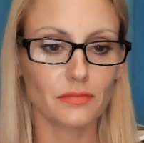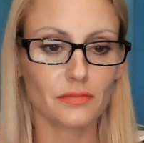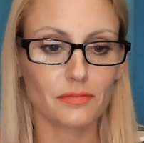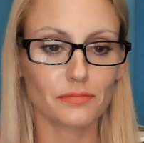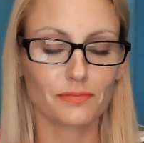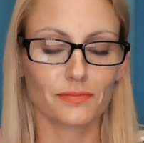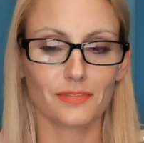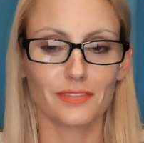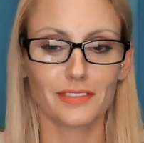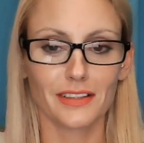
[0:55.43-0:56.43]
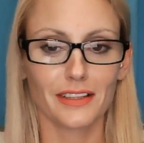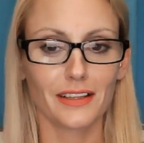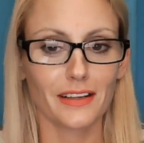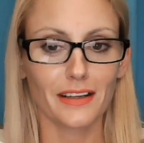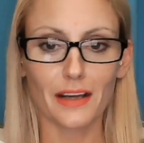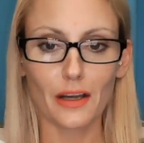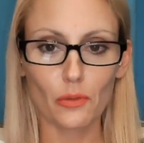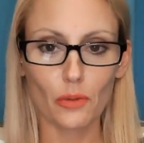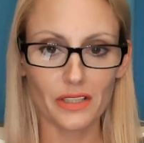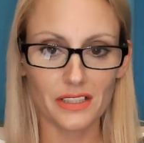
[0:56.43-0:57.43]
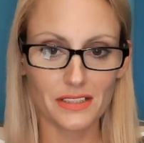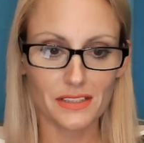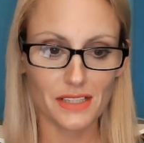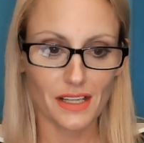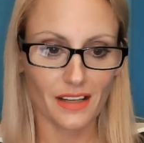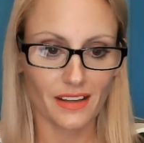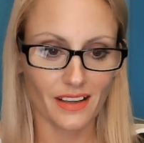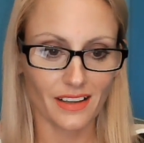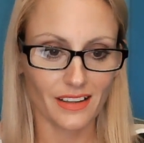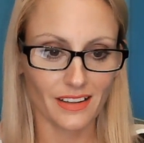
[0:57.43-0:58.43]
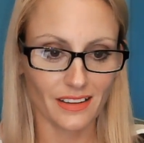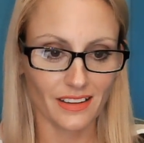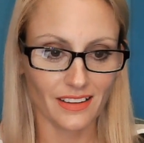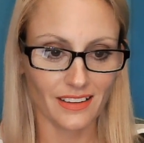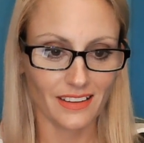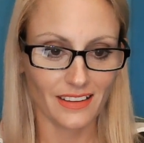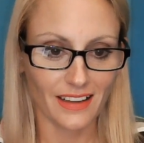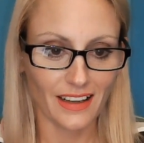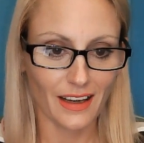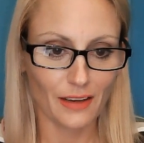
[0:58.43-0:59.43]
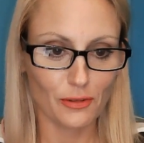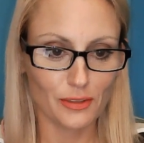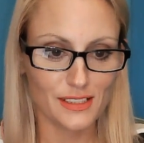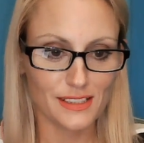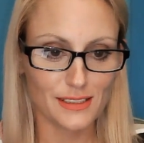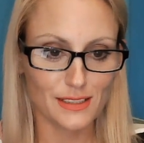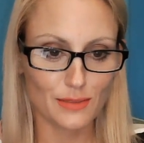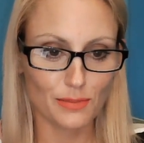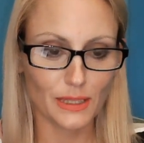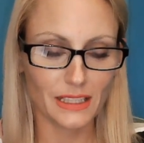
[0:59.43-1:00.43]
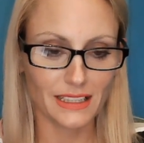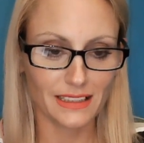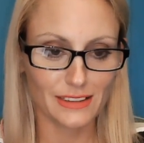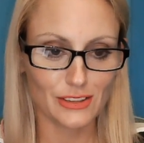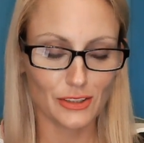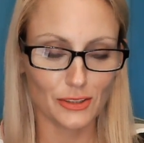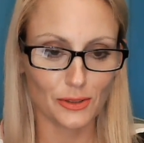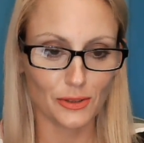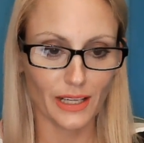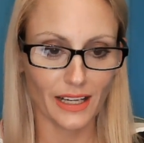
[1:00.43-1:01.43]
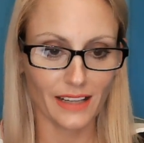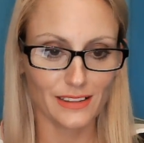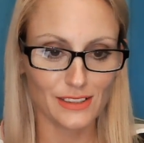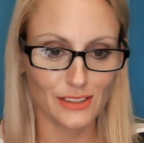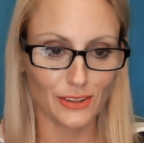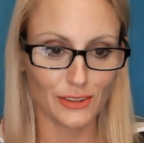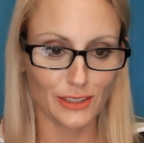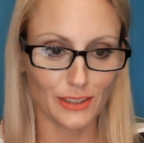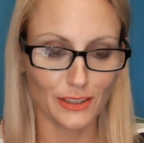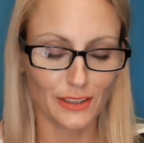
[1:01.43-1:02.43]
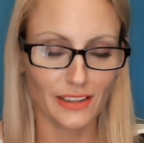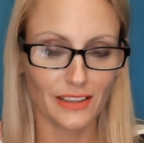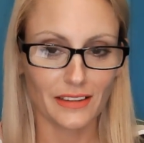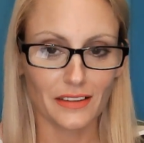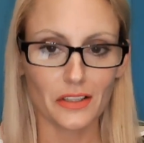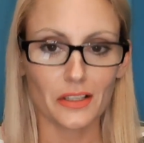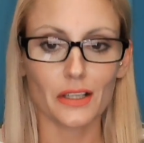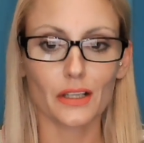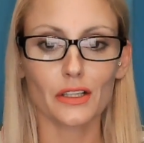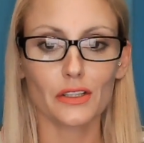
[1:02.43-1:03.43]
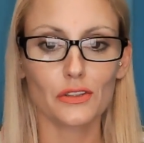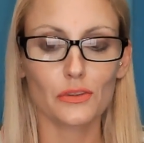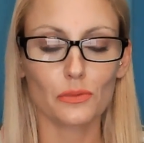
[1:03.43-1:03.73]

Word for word: I wanted to say that uh, I was speaking to Alice earlier, and we